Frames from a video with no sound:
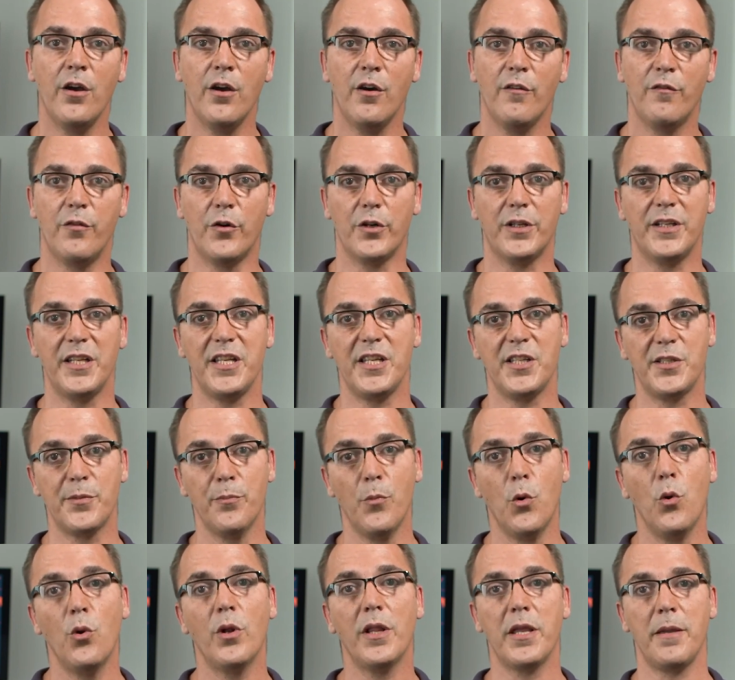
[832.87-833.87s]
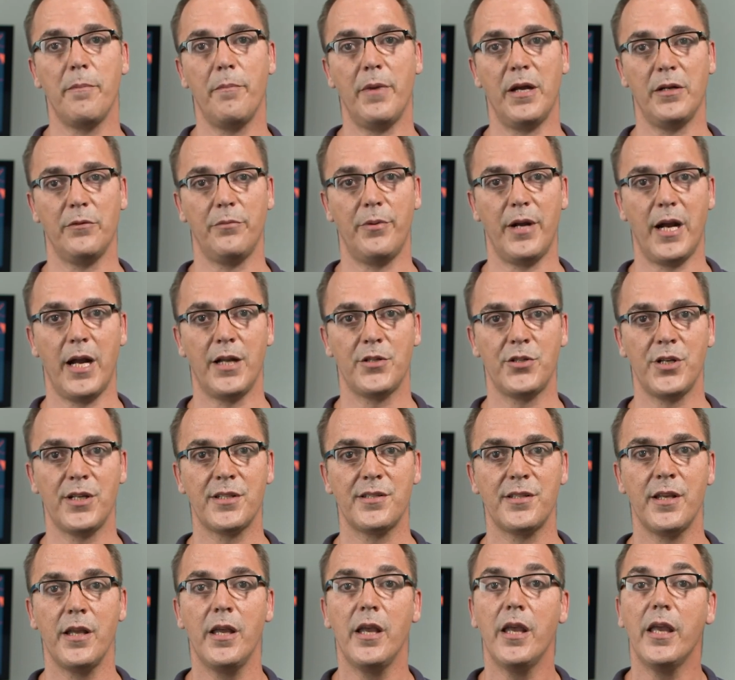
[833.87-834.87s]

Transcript: for these small inbound projects